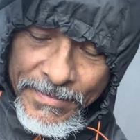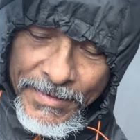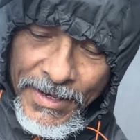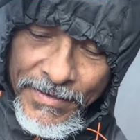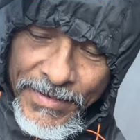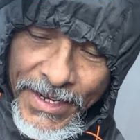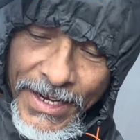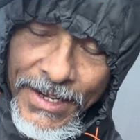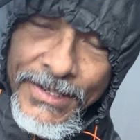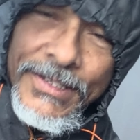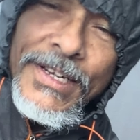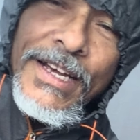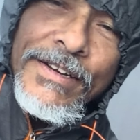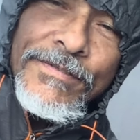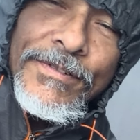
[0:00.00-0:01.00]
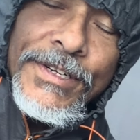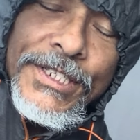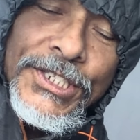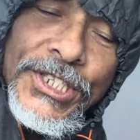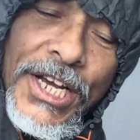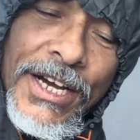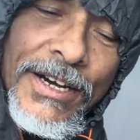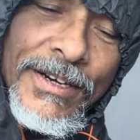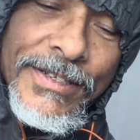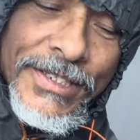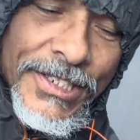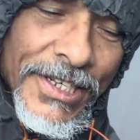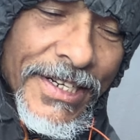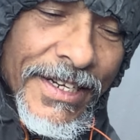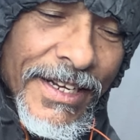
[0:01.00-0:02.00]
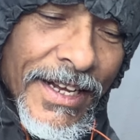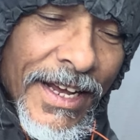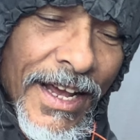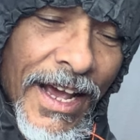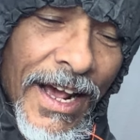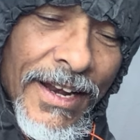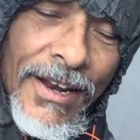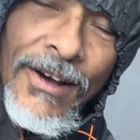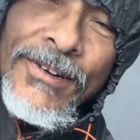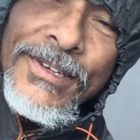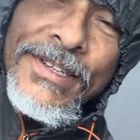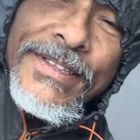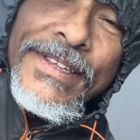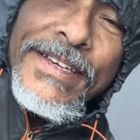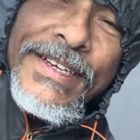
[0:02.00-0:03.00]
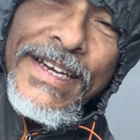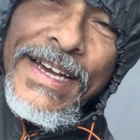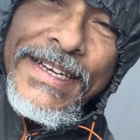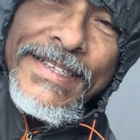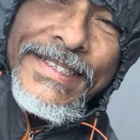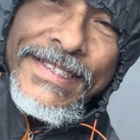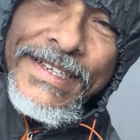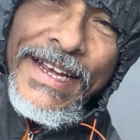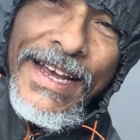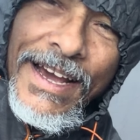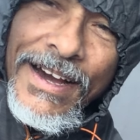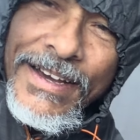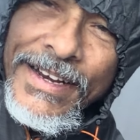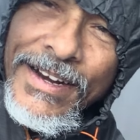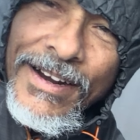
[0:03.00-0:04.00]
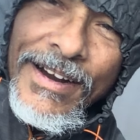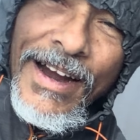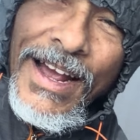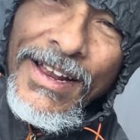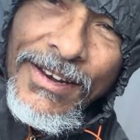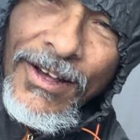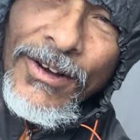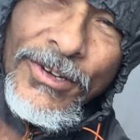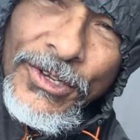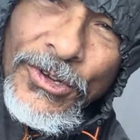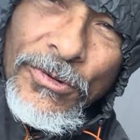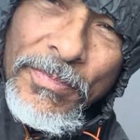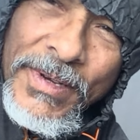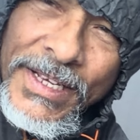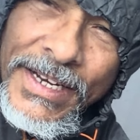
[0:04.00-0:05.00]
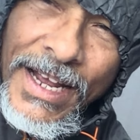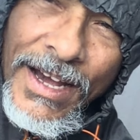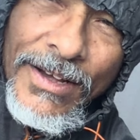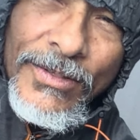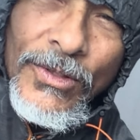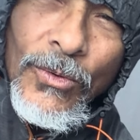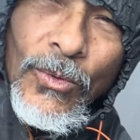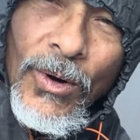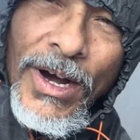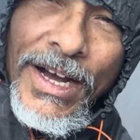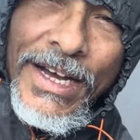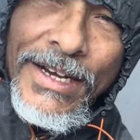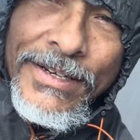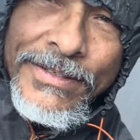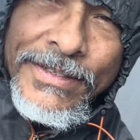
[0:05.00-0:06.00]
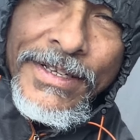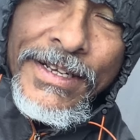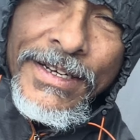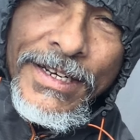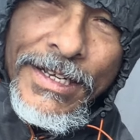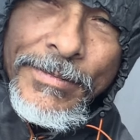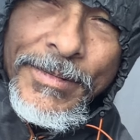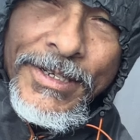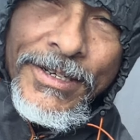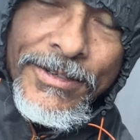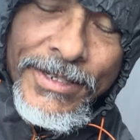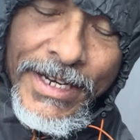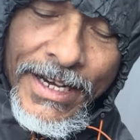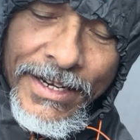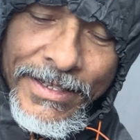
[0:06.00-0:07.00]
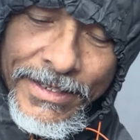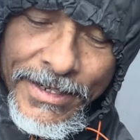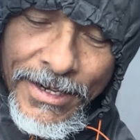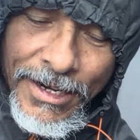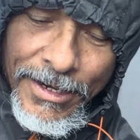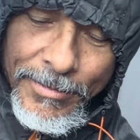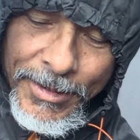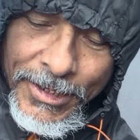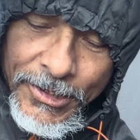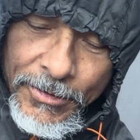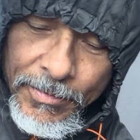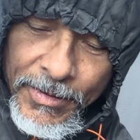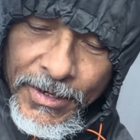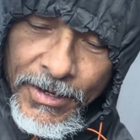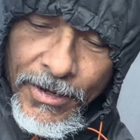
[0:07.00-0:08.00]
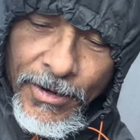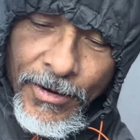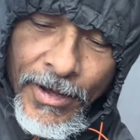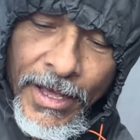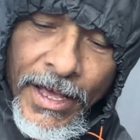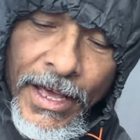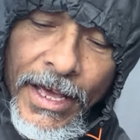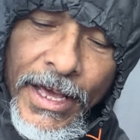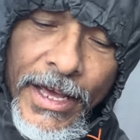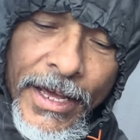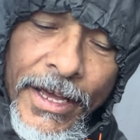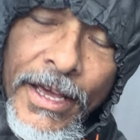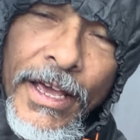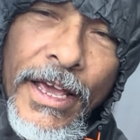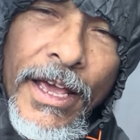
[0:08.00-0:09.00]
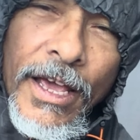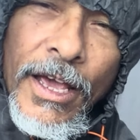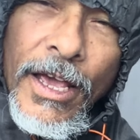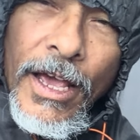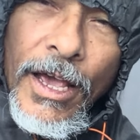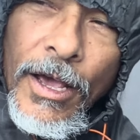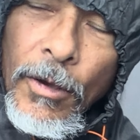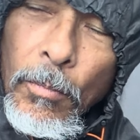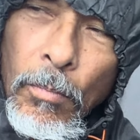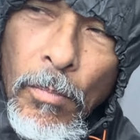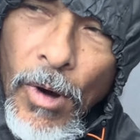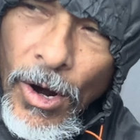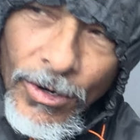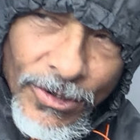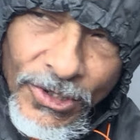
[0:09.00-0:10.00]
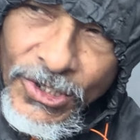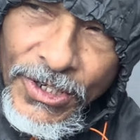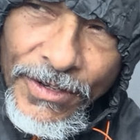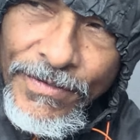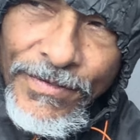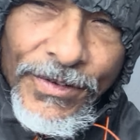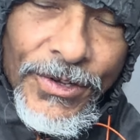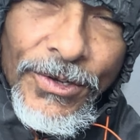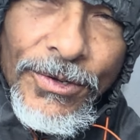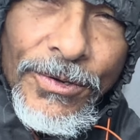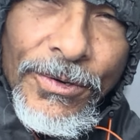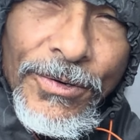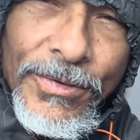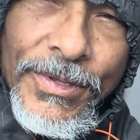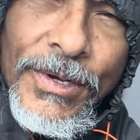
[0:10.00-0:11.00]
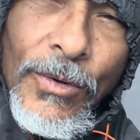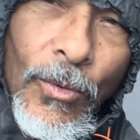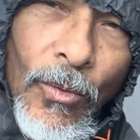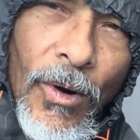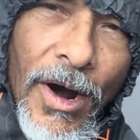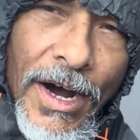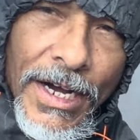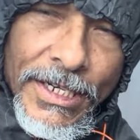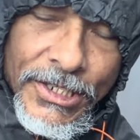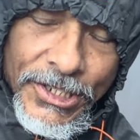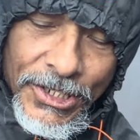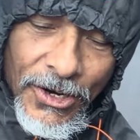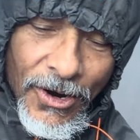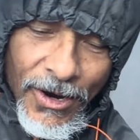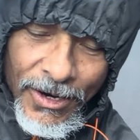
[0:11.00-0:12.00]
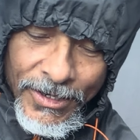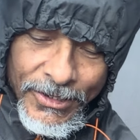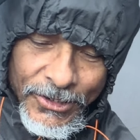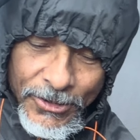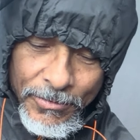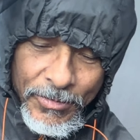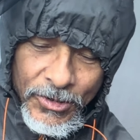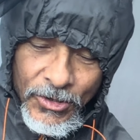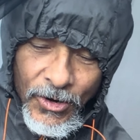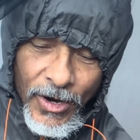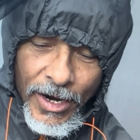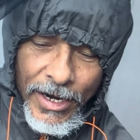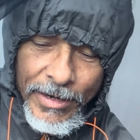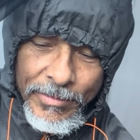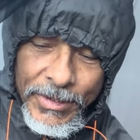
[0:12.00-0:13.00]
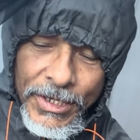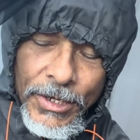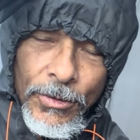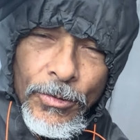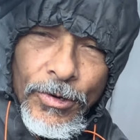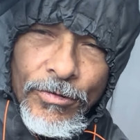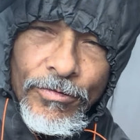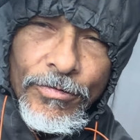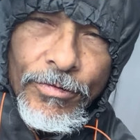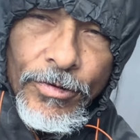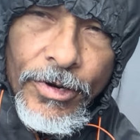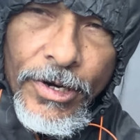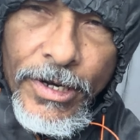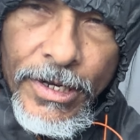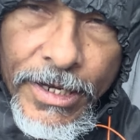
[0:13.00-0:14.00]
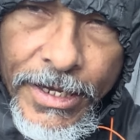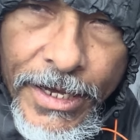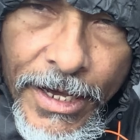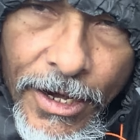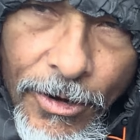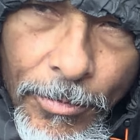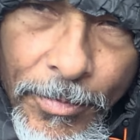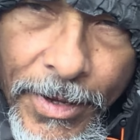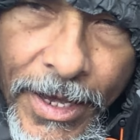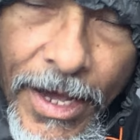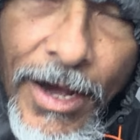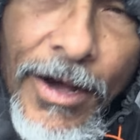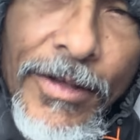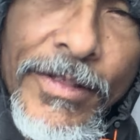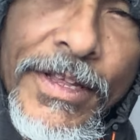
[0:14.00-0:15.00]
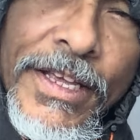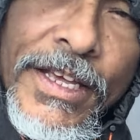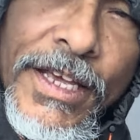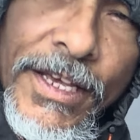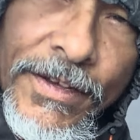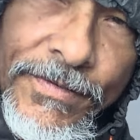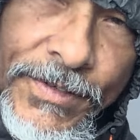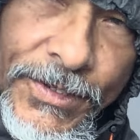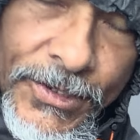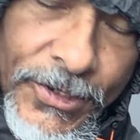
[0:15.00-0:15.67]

of the Outside Freak Challenge. How long you think I could stay out here? How long you been out in the wild? Let me know down in the comments below. Hey, most of you that watch aren't subscribed. It would really help me out if you